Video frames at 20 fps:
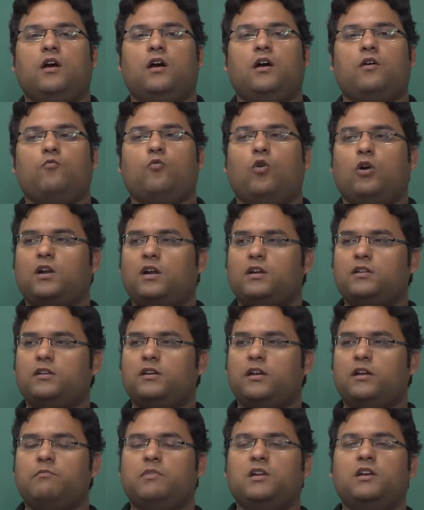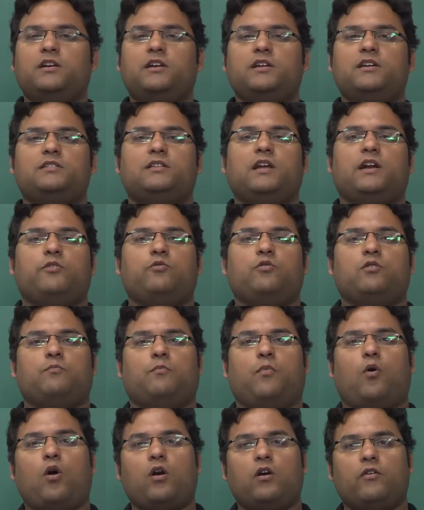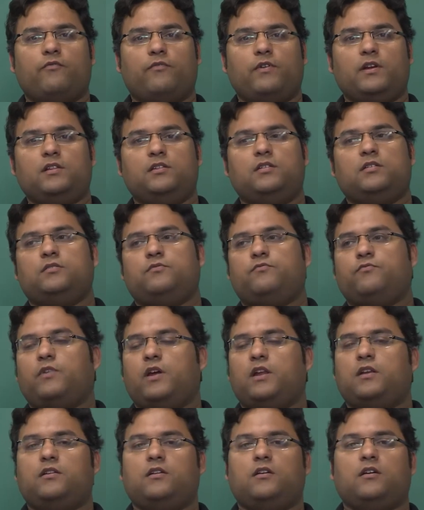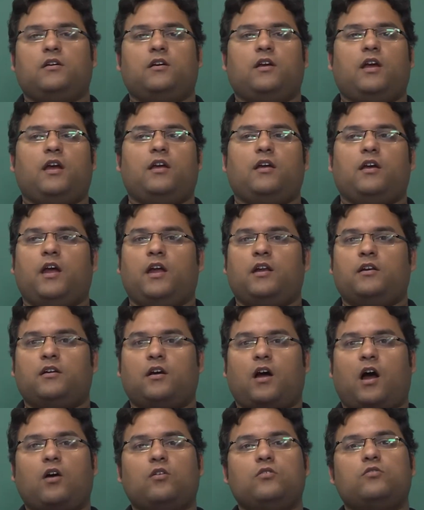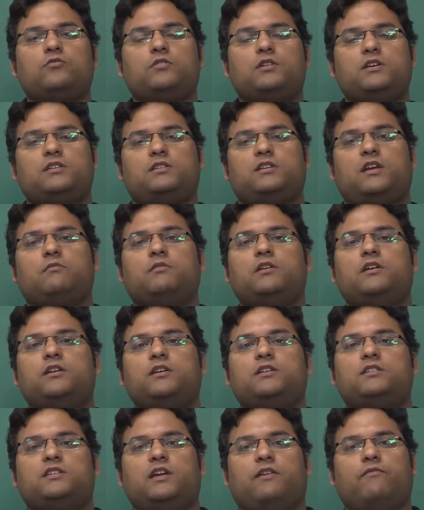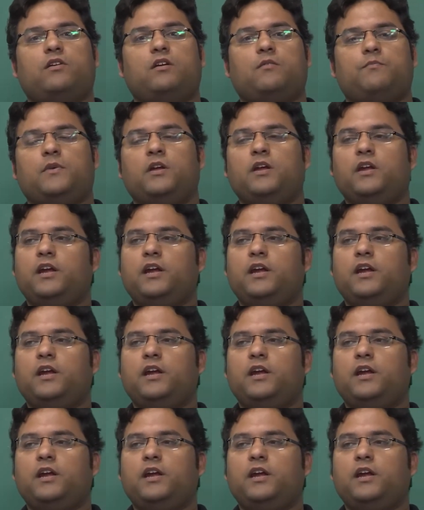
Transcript: What are the abilities that you are born with and how do these abilities develop